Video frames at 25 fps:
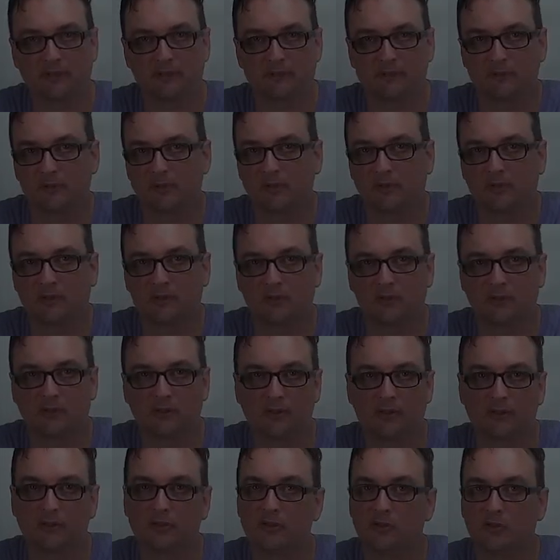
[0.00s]

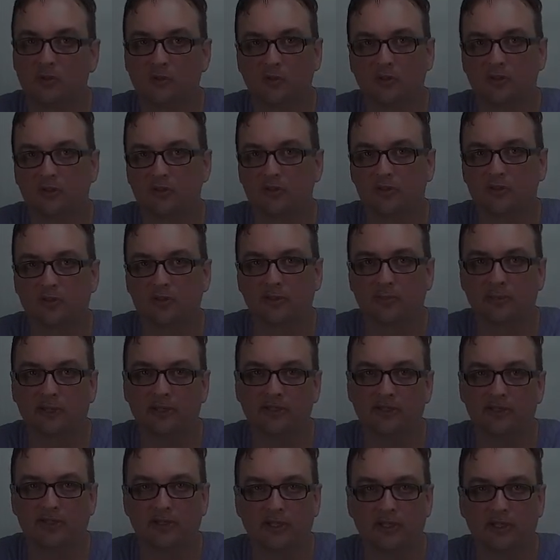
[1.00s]
for your
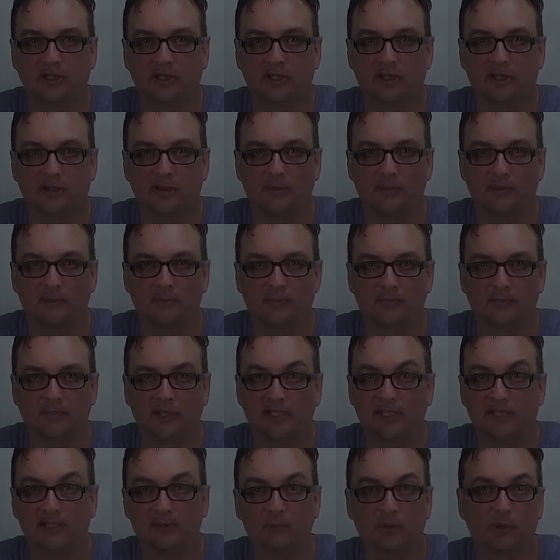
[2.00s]
enjoyment.
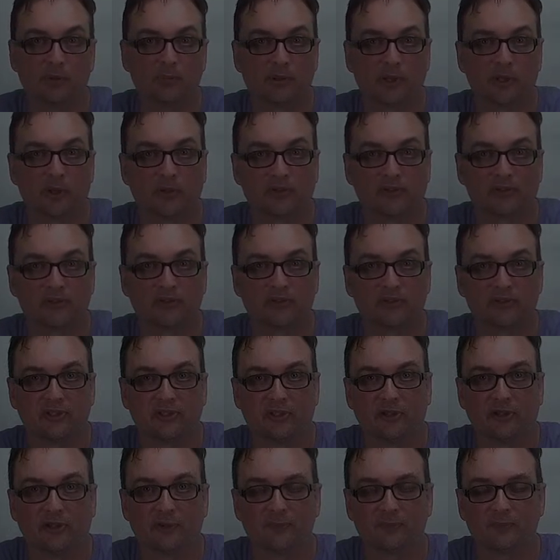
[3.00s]
They need more posts,
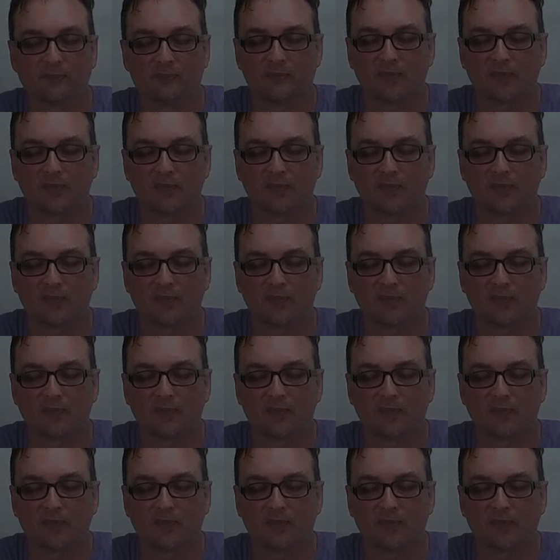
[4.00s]
so